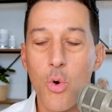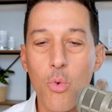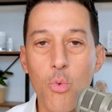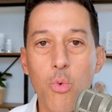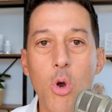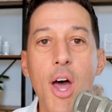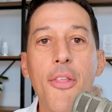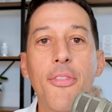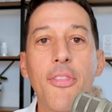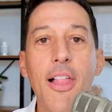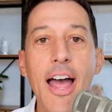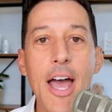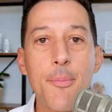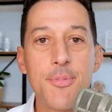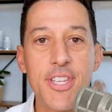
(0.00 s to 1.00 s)
run
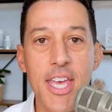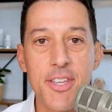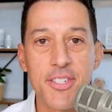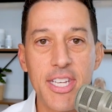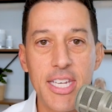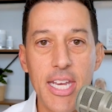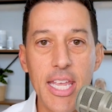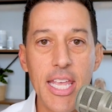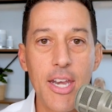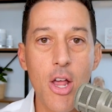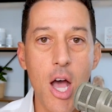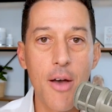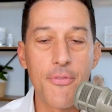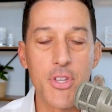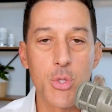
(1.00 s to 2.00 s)
lab testing in
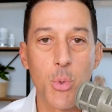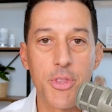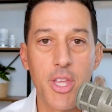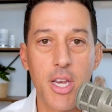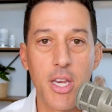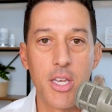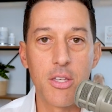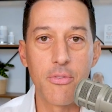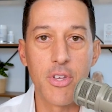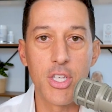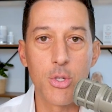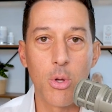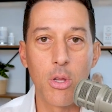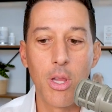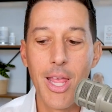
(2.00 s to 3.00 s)
office with an
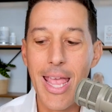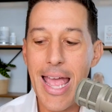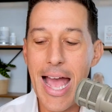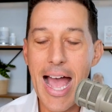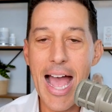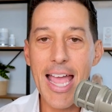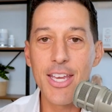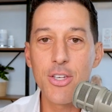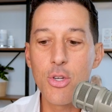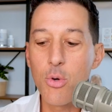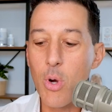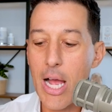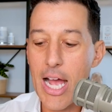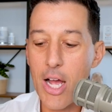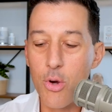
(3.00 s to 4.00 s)
individual. I knew
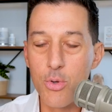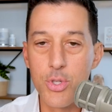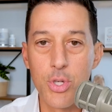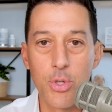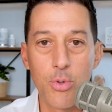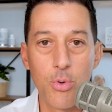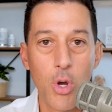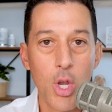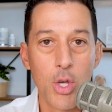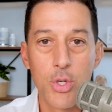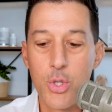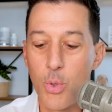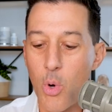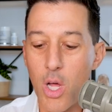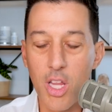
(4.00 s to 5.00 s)
how to
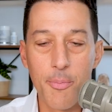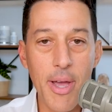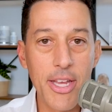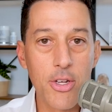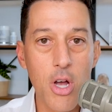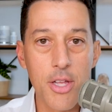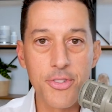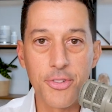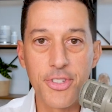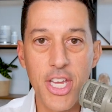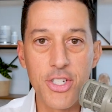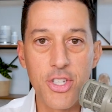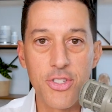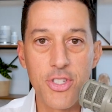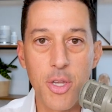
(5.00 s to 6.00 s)
do all of my
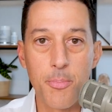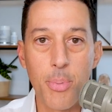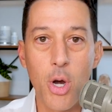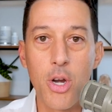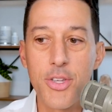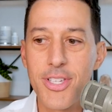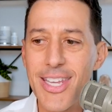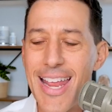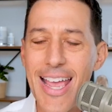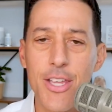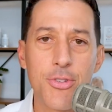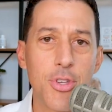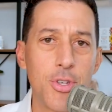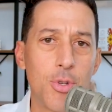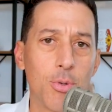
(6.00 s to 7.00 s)
consultations in person. I
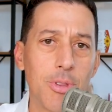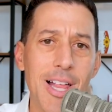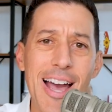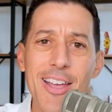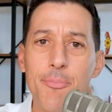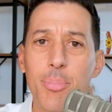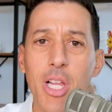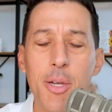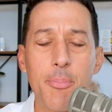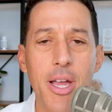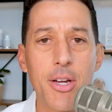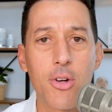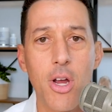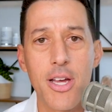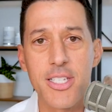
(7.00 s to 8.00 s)
used to do live blood
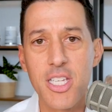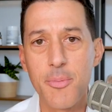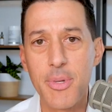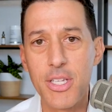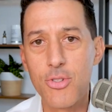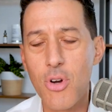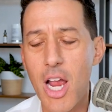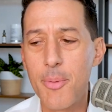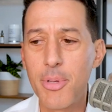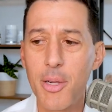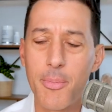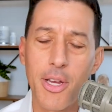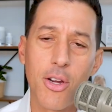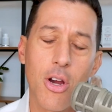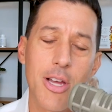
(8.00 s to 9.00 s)
microscopy, dried blood
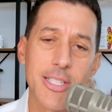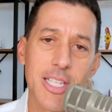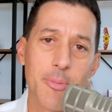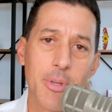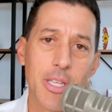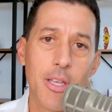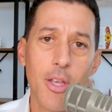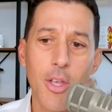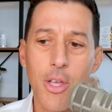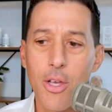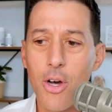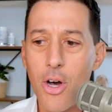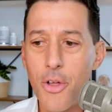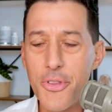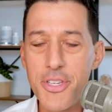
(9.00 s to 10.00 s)
microscopy,
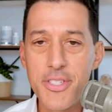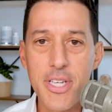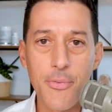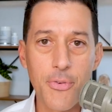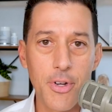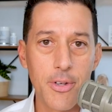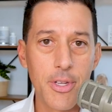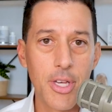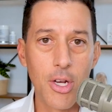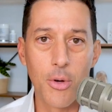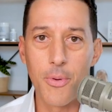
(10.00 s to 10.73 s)
all these different,